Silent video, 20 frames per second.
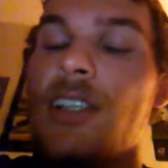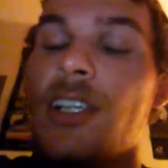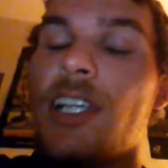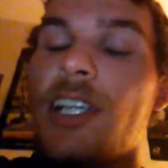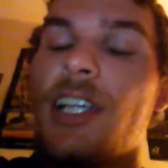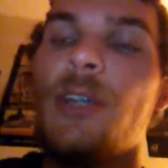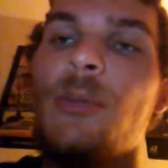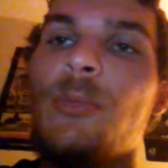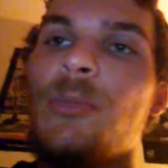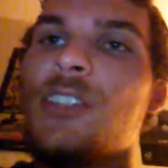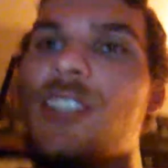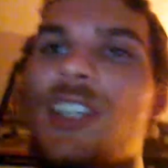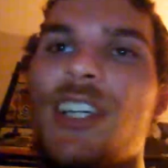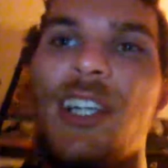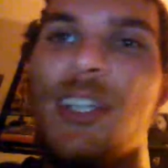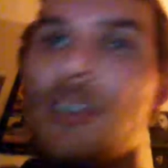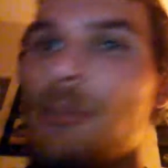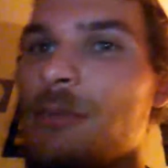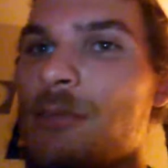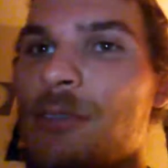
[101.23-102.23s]
I almost
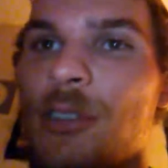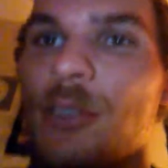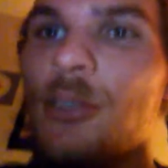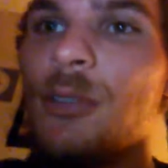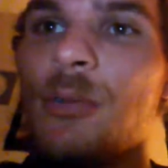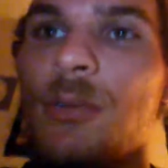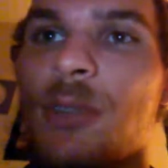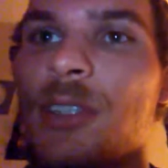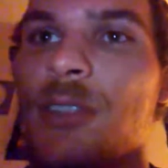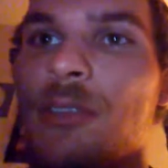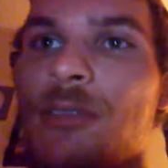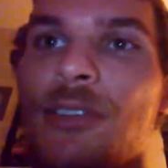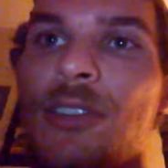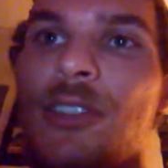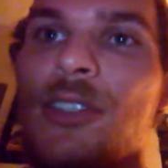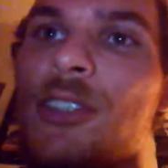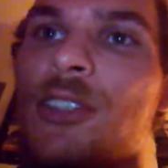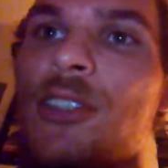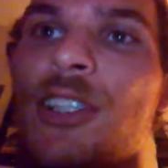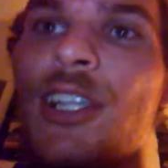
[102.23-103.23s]
got confused with the
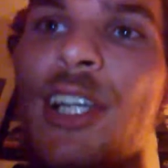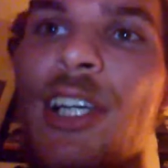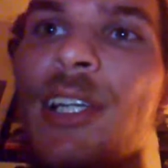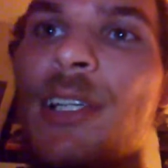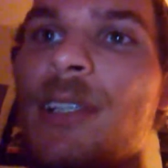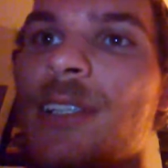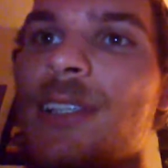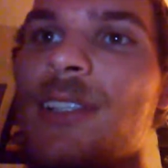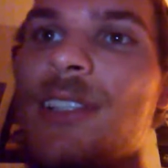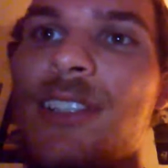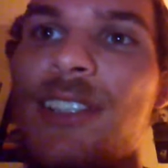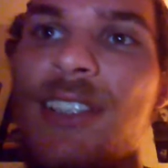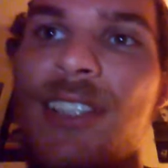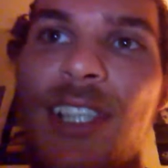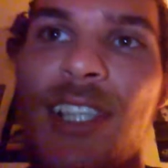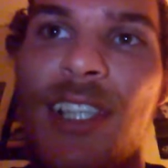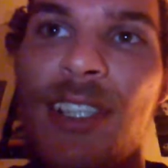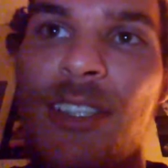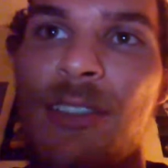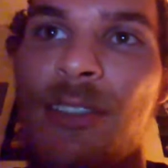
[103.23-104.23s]
first track and the
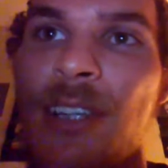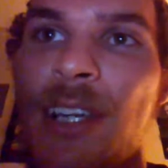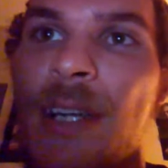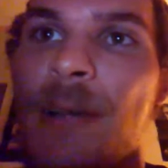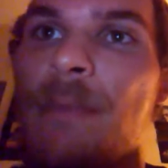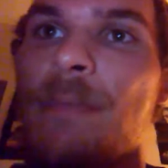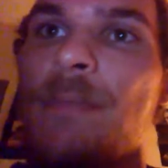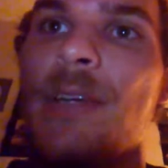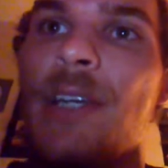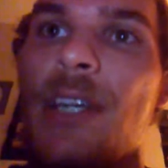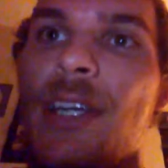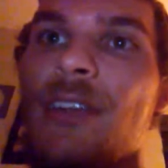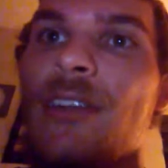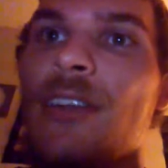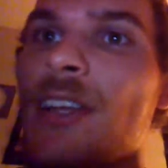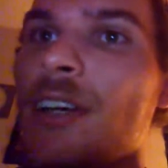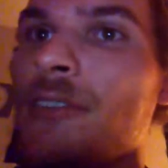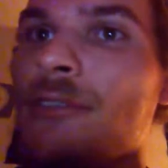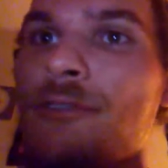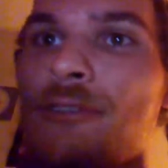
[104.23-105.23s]
second track being
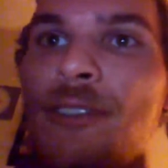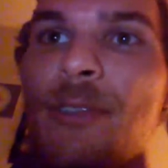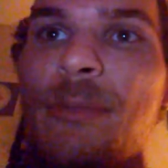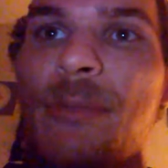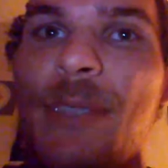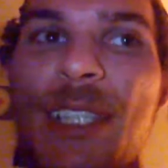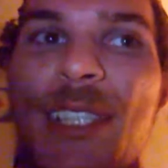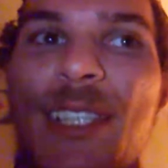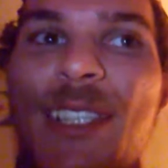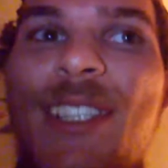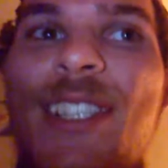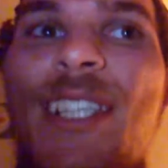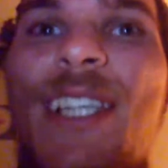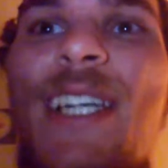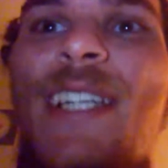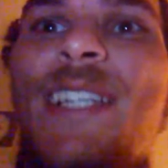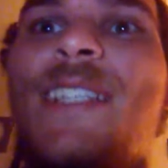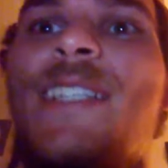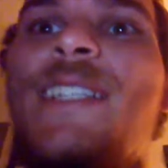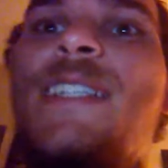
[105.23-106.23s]
Left from the
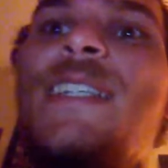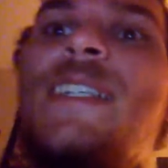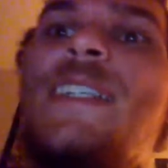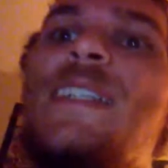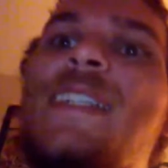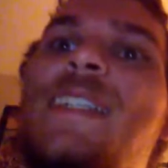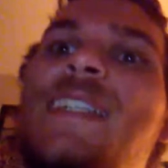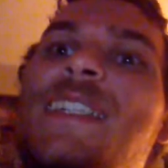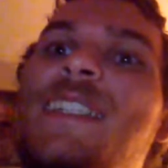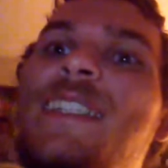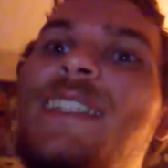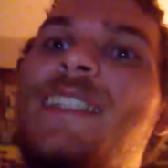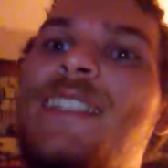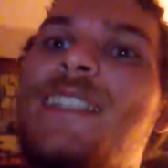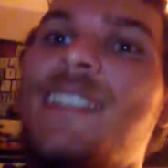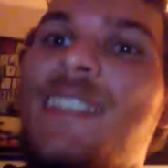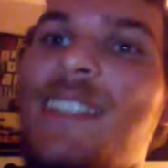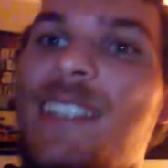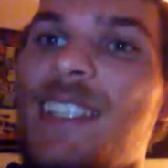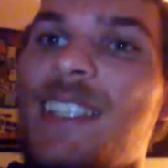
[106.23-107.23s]
Inside. And,
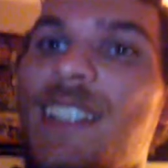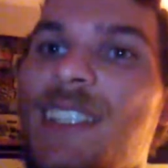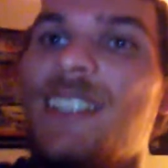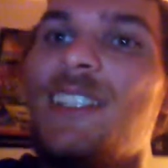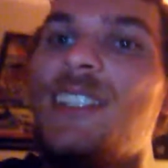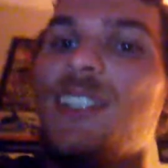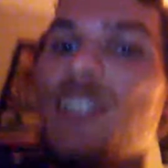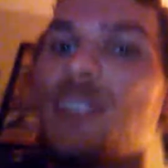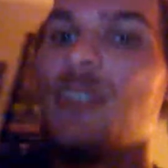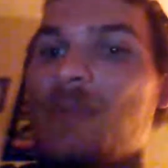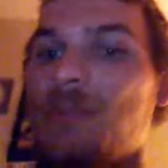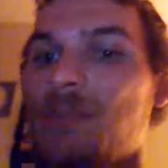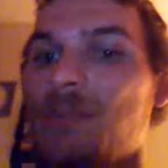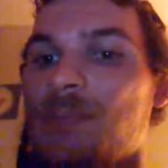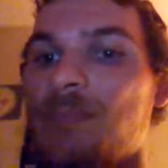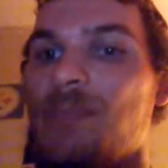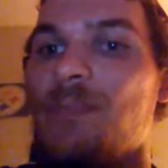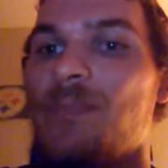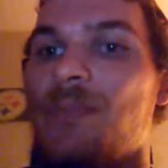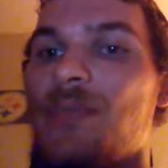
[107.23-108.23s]
and should have.
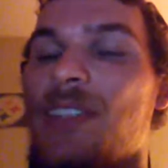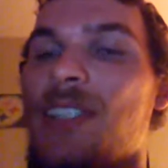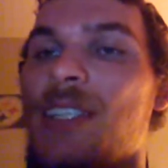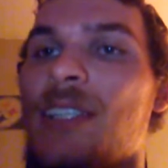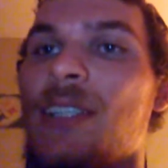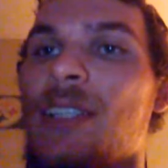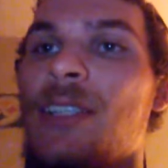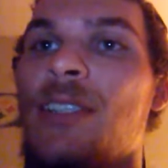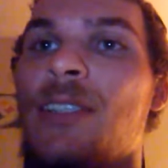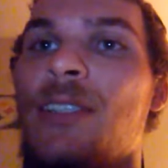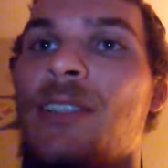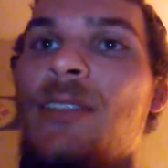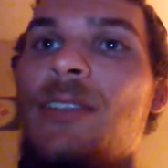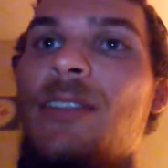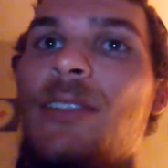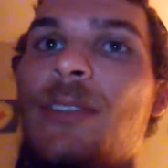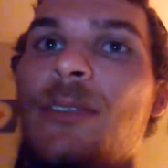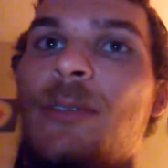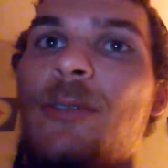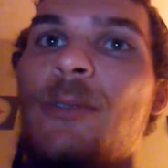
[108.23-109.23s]
Uh,
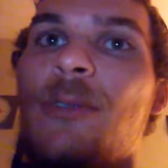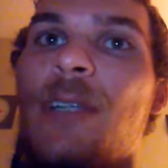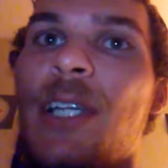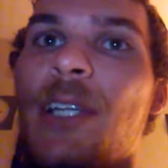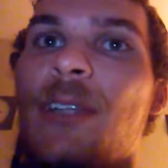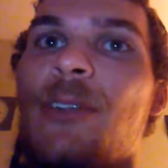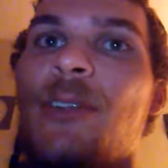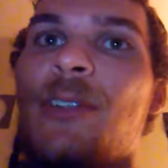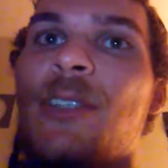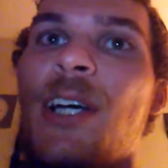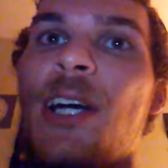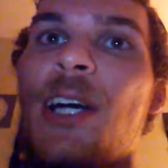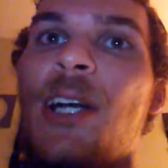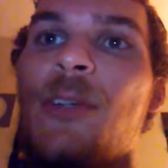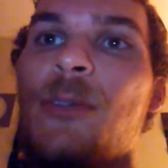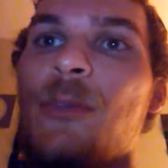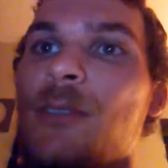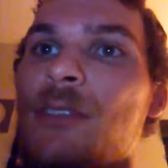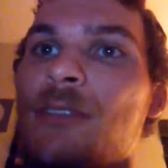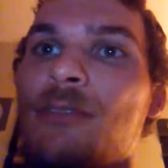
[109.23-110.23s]
the regular
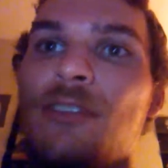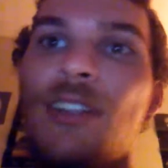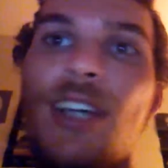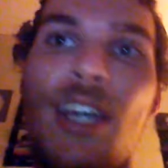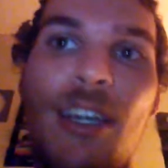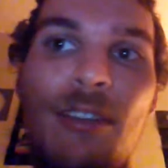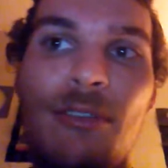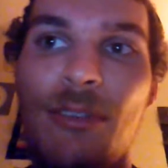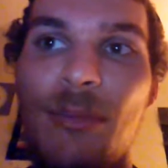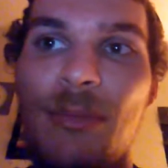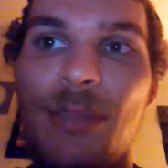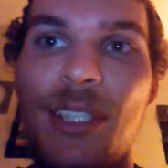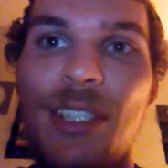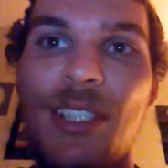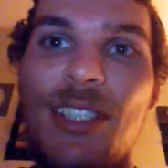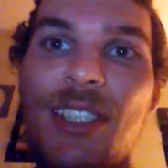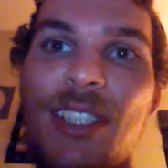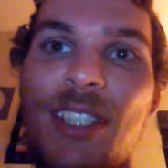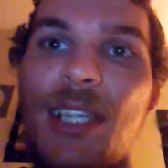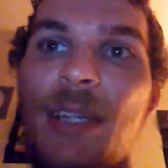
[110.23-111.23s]
title was Fly from the
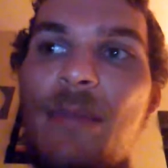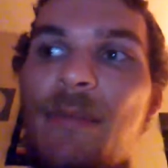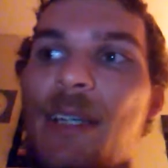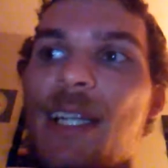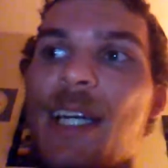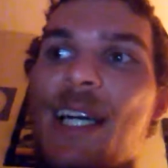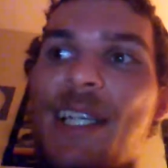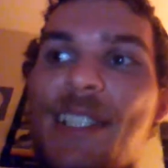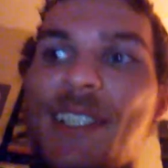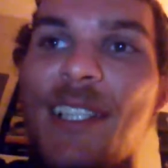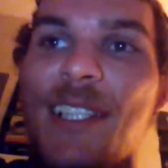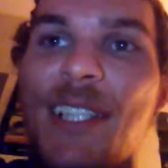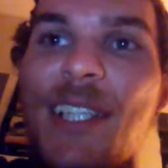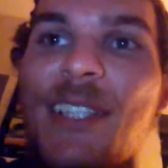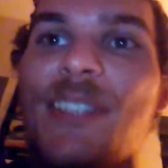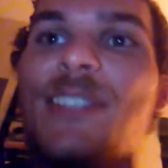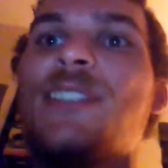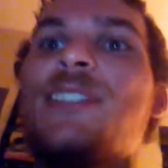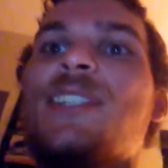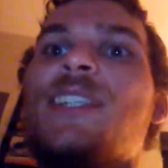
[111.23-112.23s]
Inside, but I
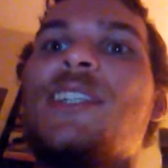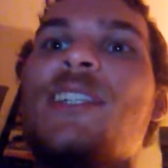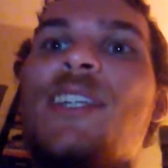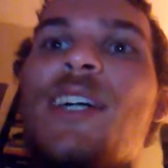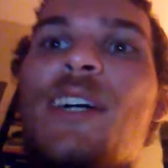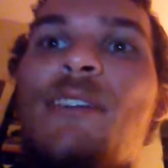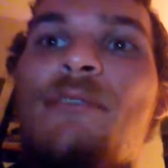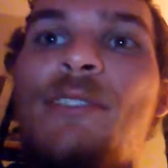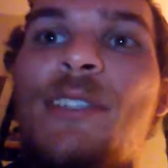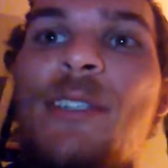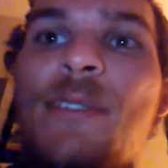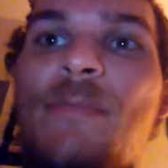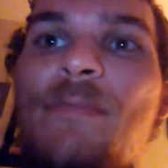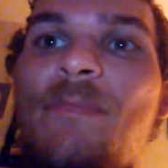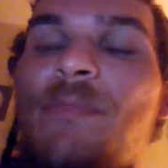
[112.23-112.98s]
accidentally said Left.